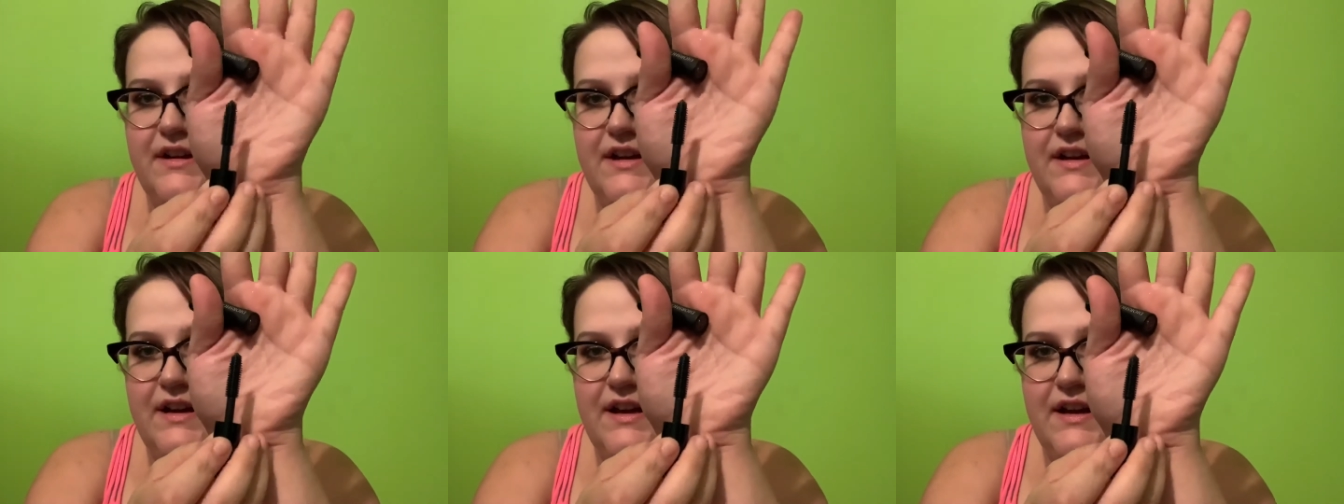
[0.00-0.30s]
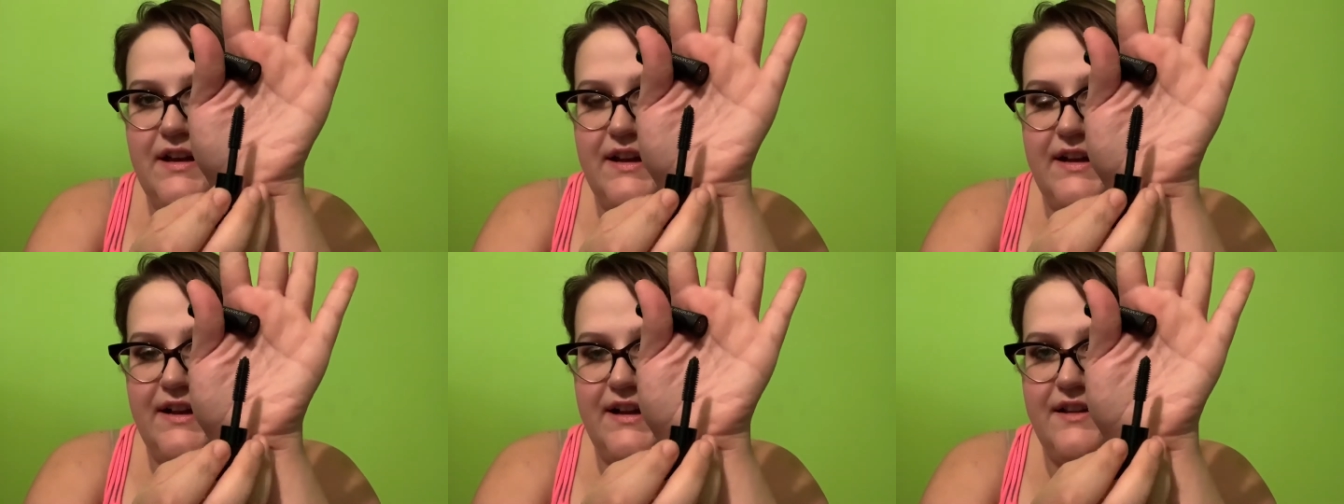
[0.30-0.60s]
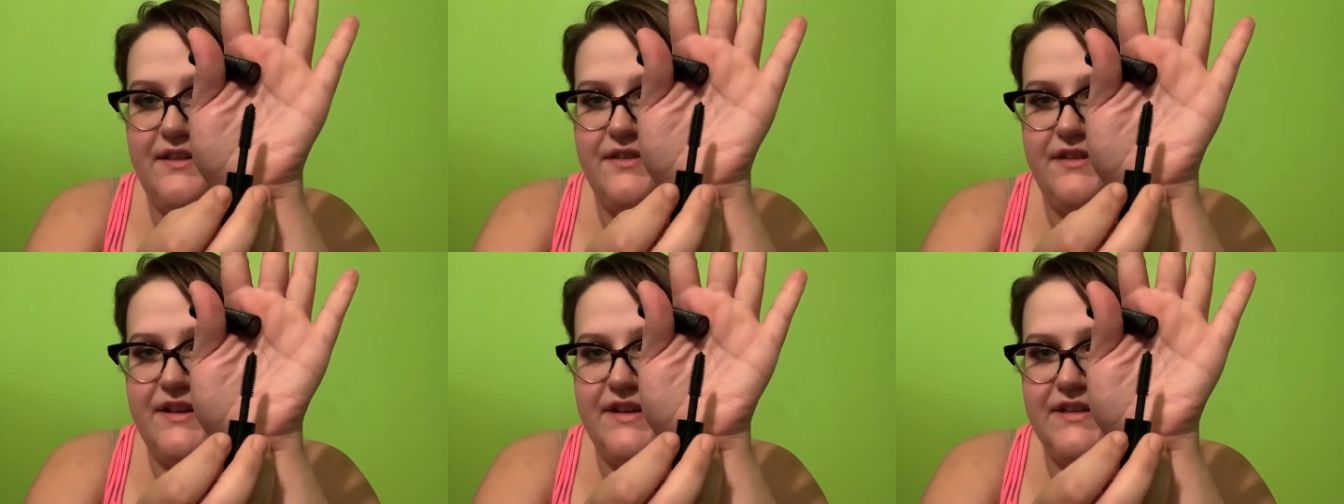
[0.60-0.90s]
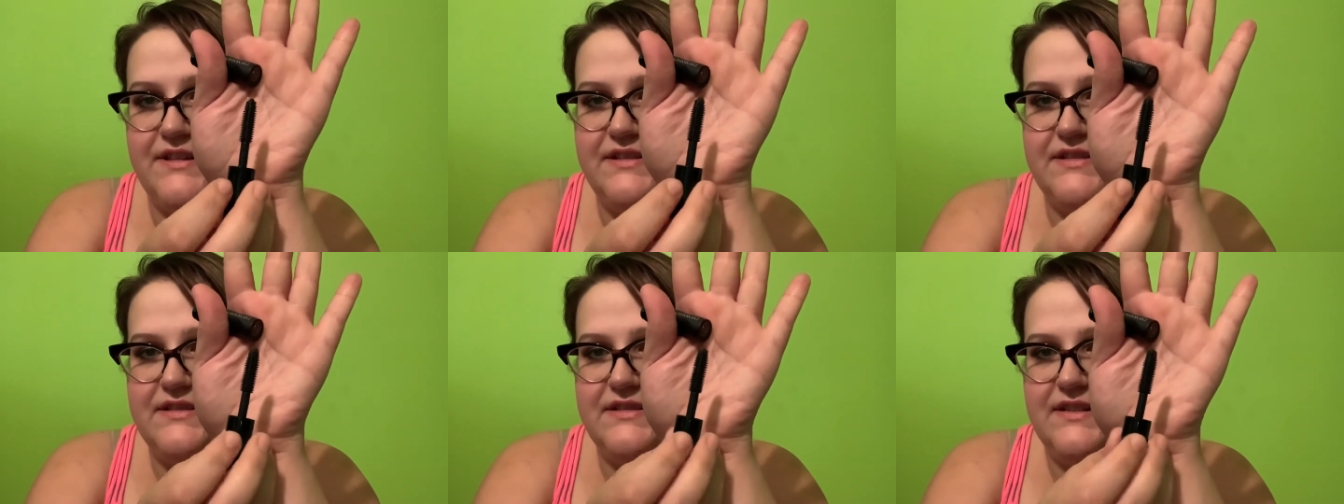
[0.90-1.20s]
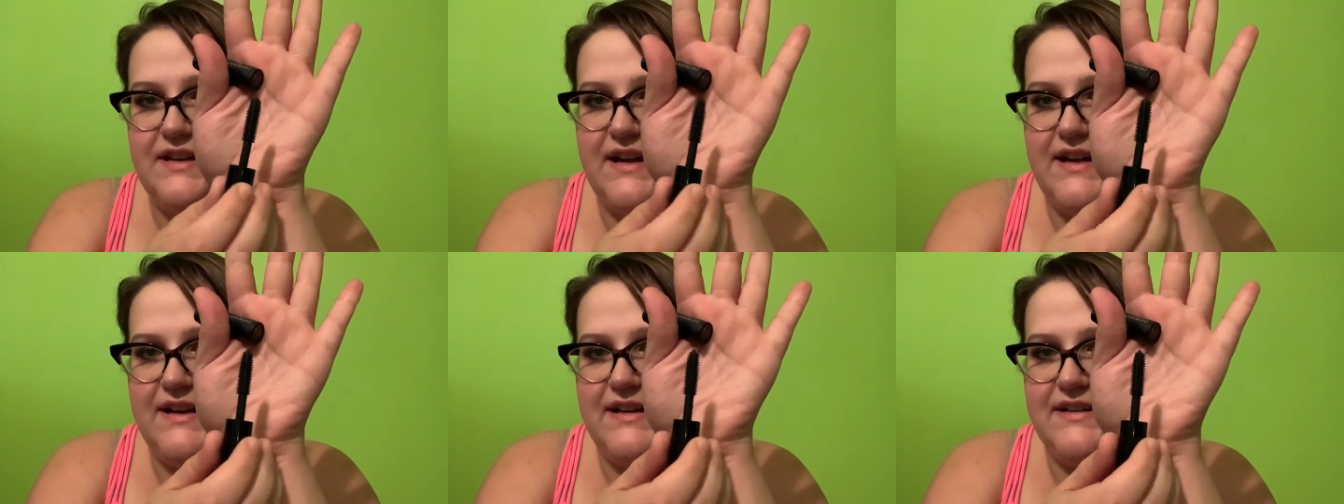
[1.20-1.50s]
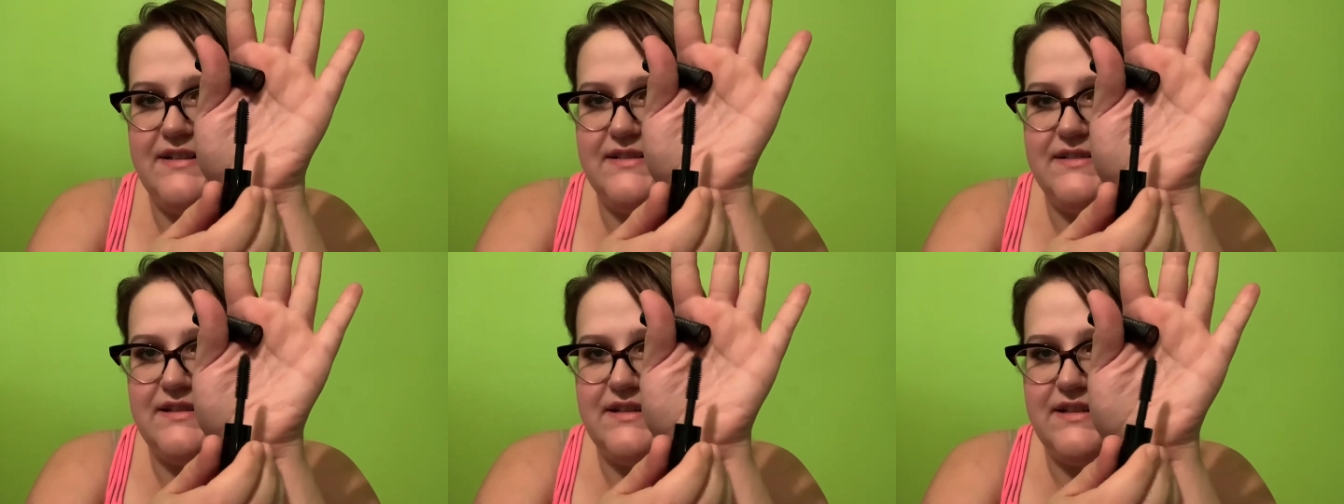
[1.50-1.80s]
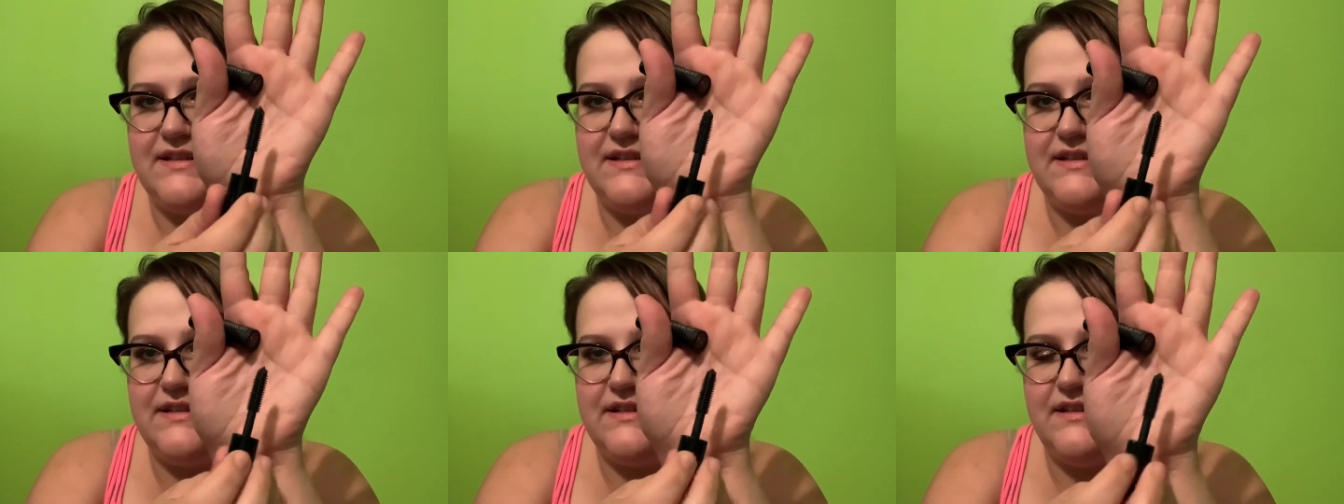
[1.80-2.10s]
And I got this as
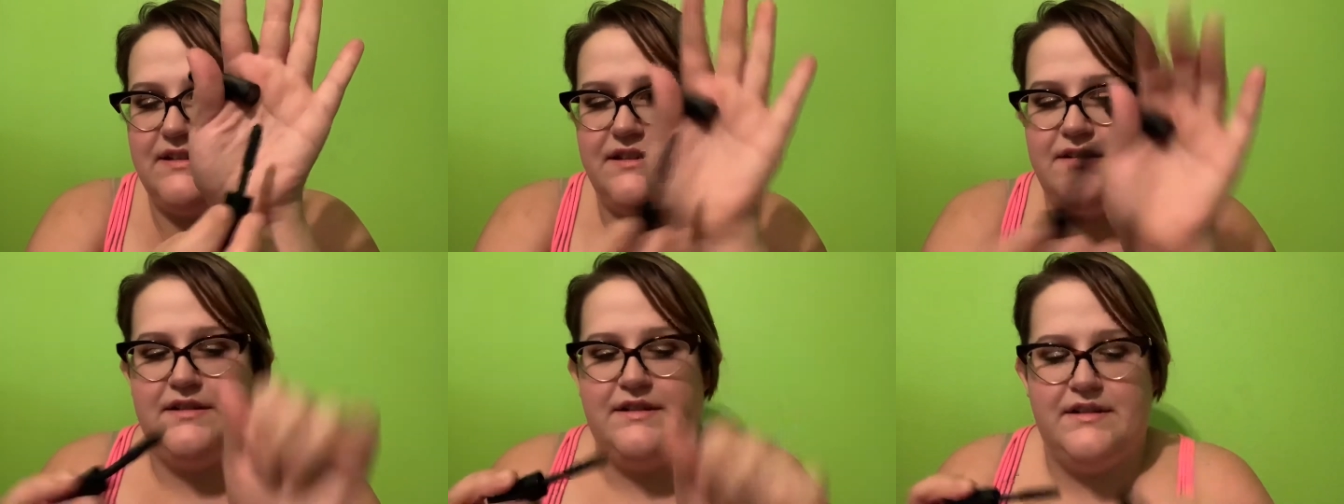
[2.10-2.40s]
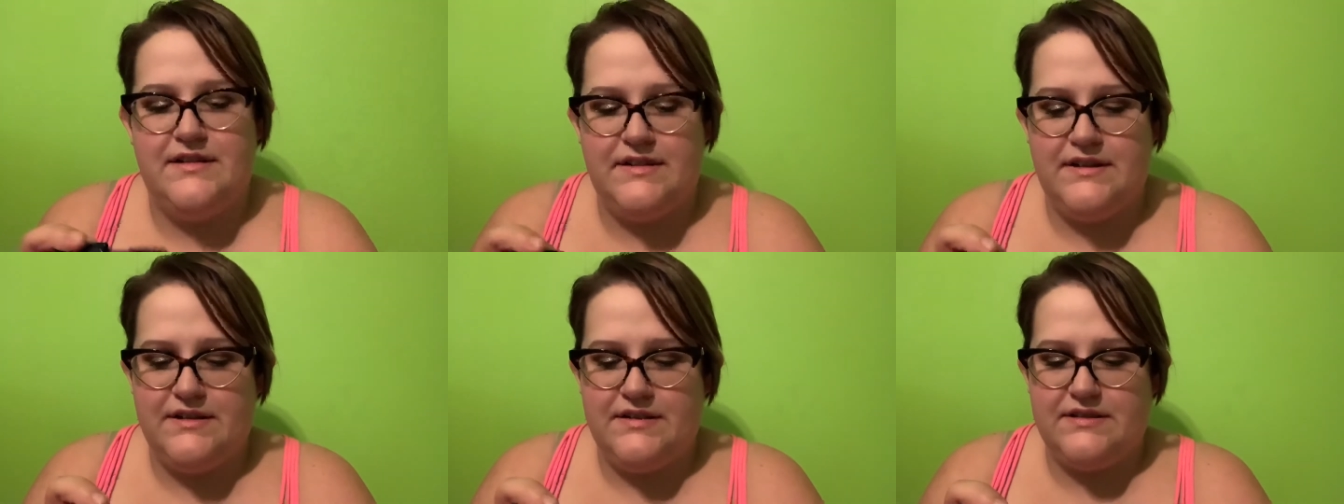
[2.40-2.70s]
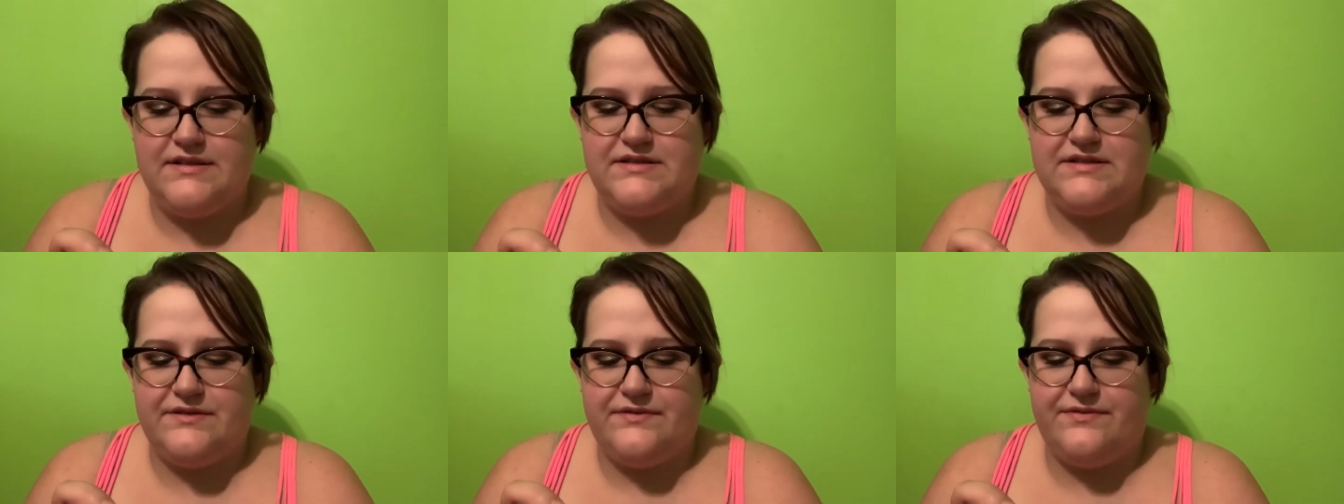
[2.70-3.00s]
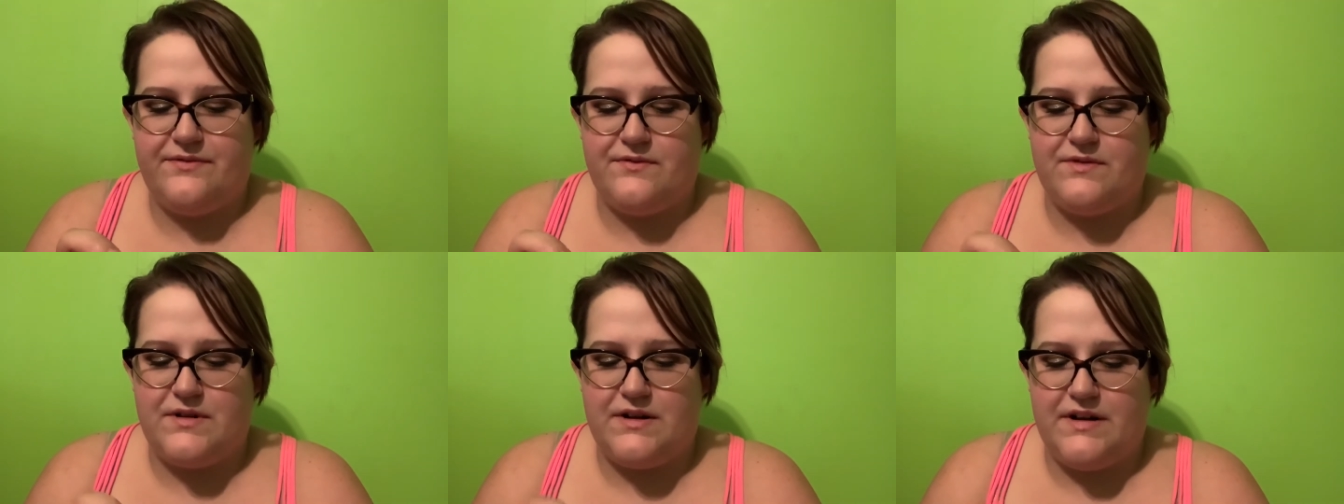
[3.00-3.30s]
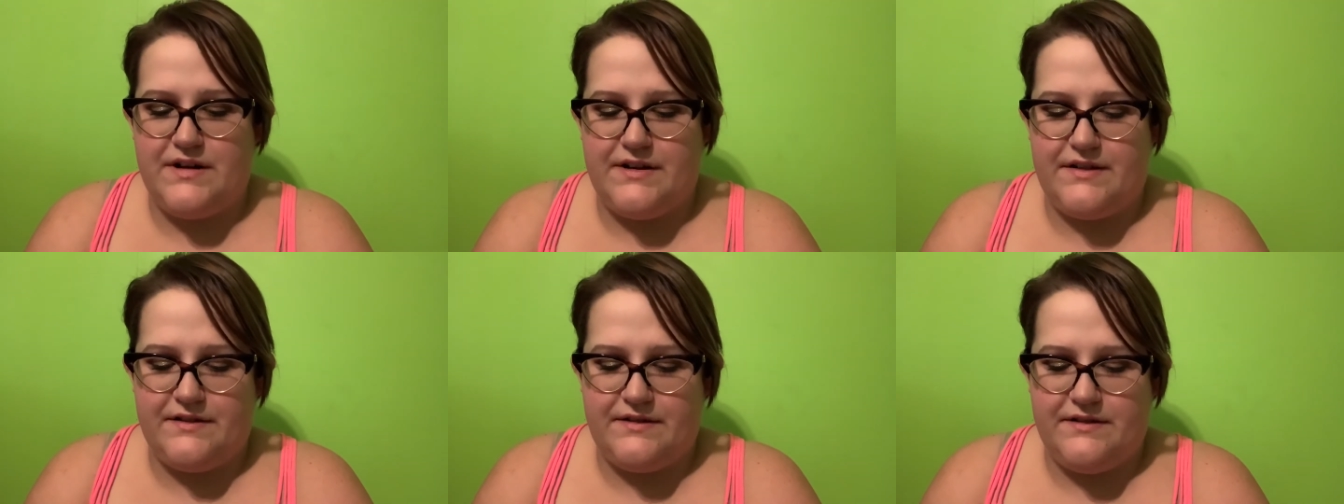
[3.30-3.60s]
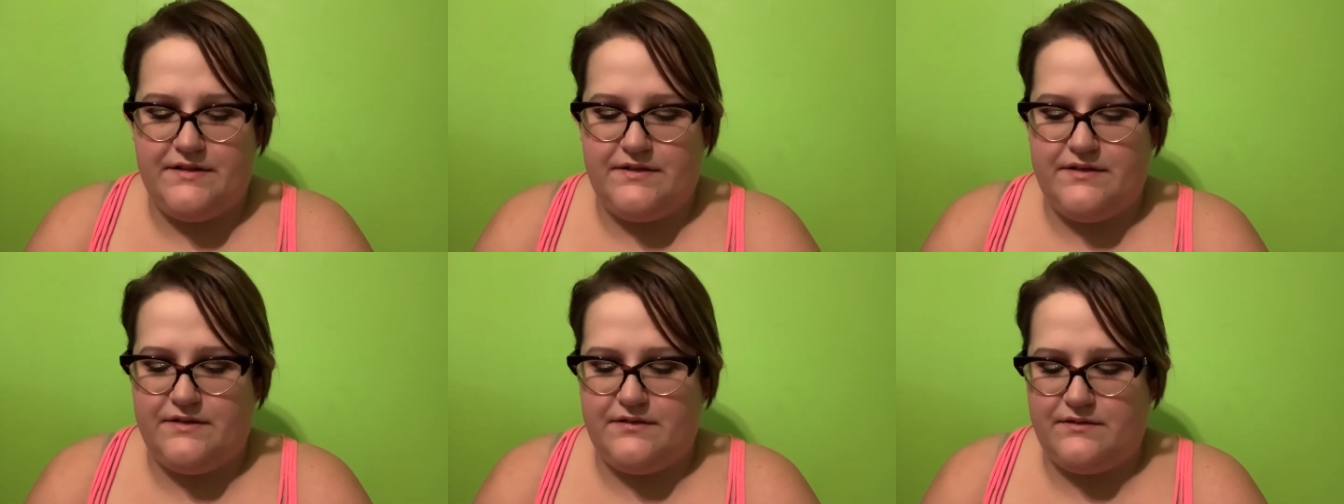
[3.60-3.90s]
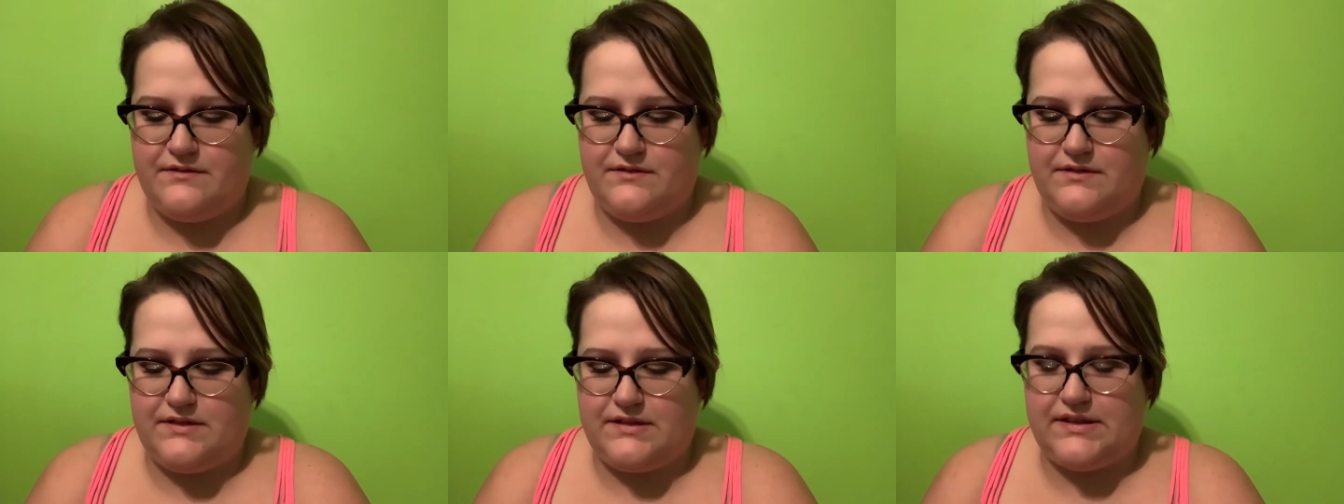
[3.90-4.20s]
a Sephora
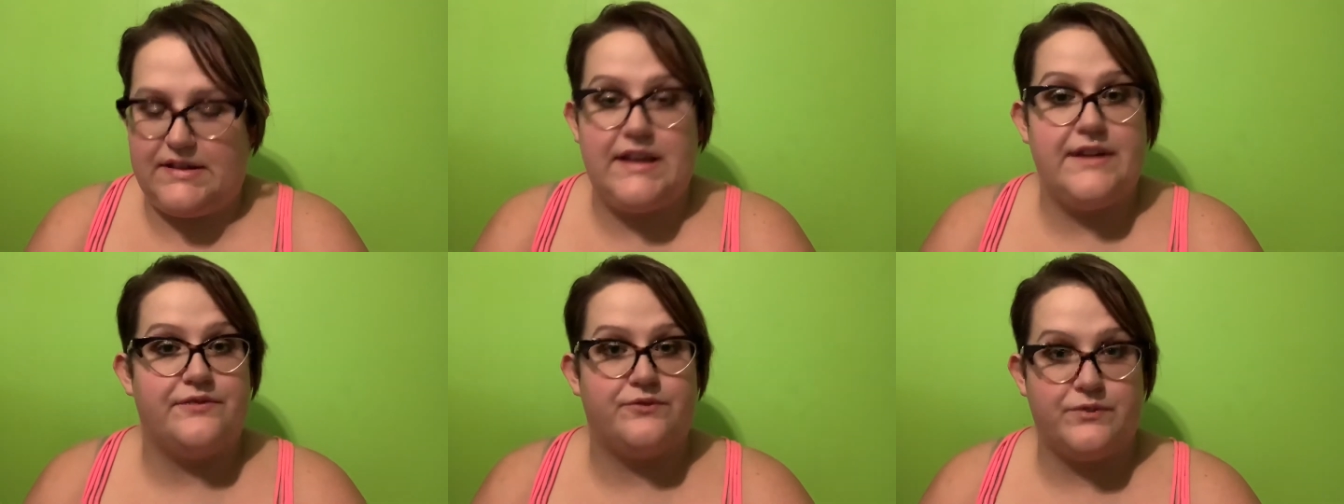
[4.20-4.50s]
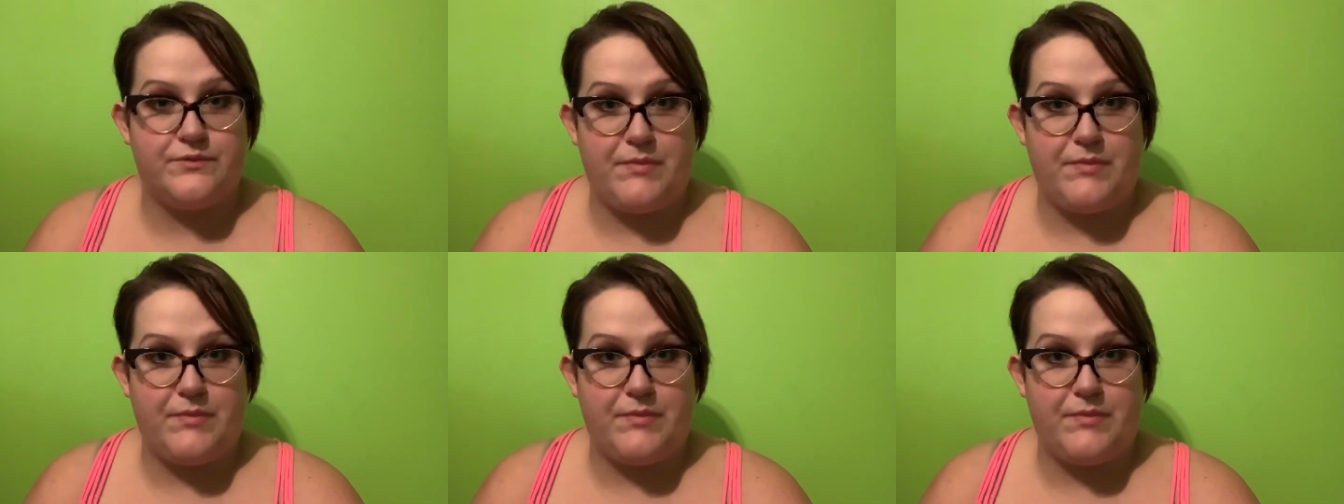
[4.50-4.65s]
gift with my